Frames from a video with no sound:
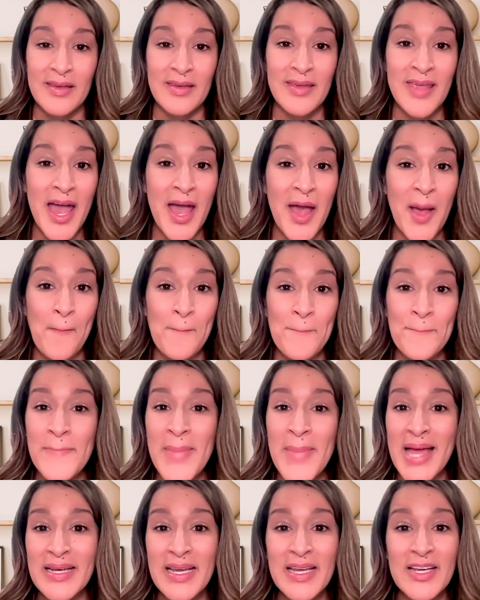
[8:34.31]
Yet
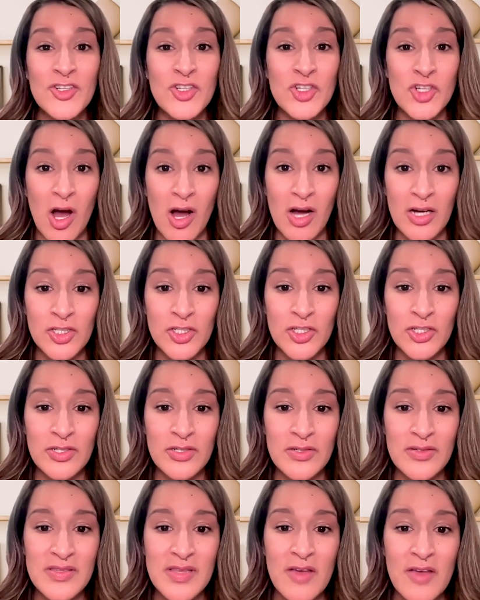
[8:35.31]
many
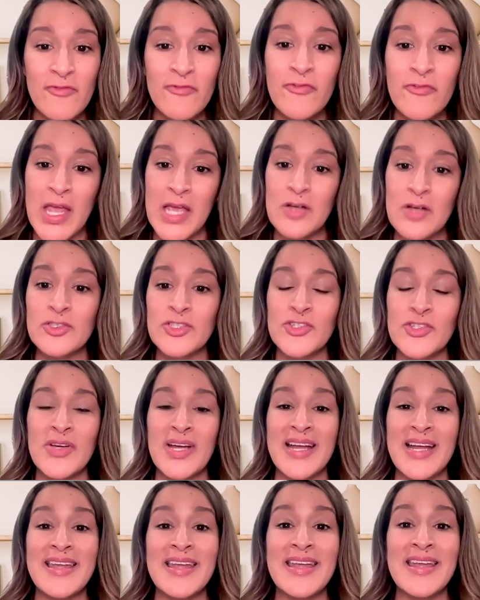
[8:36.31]
doctors fail to
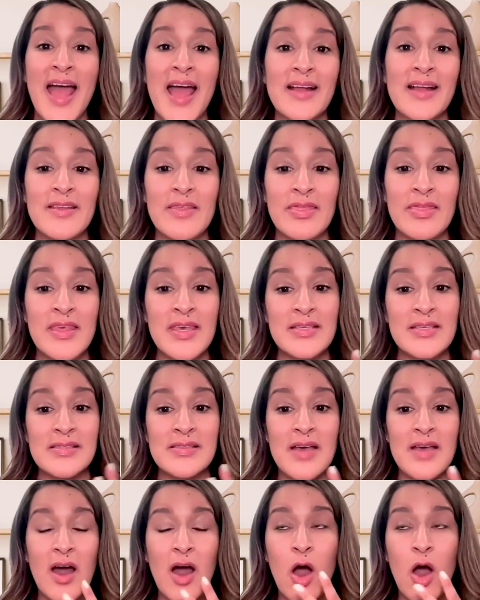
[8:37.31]
connect
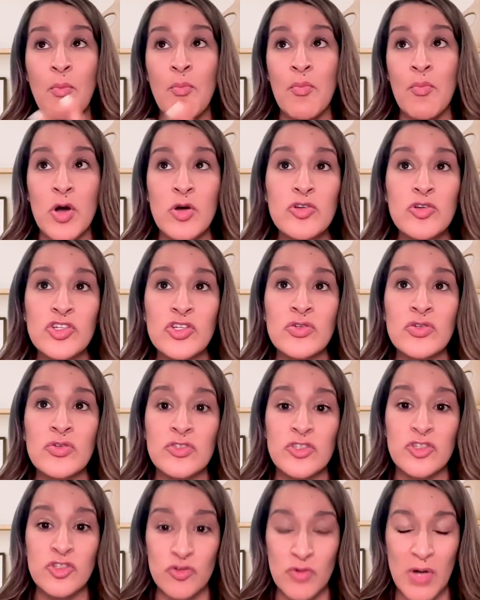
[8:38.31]
this
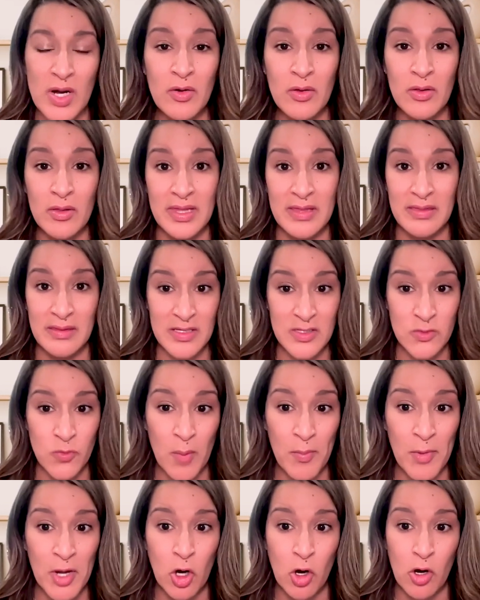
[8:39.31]
emotional struggle that these
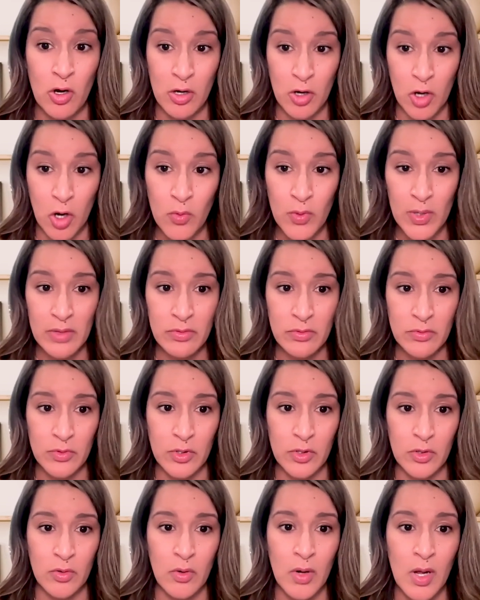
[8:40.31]
women are going
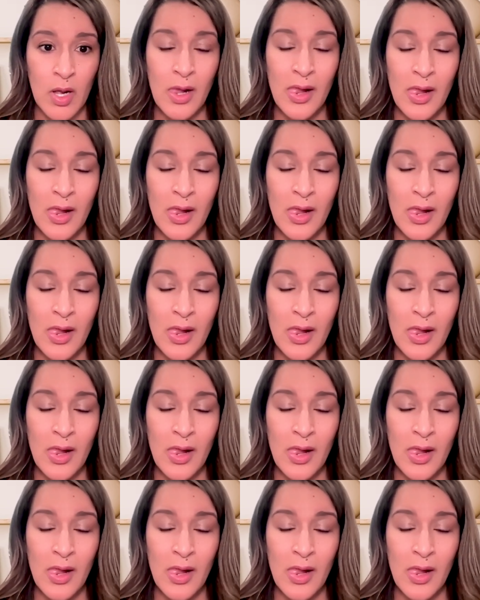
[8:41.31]
through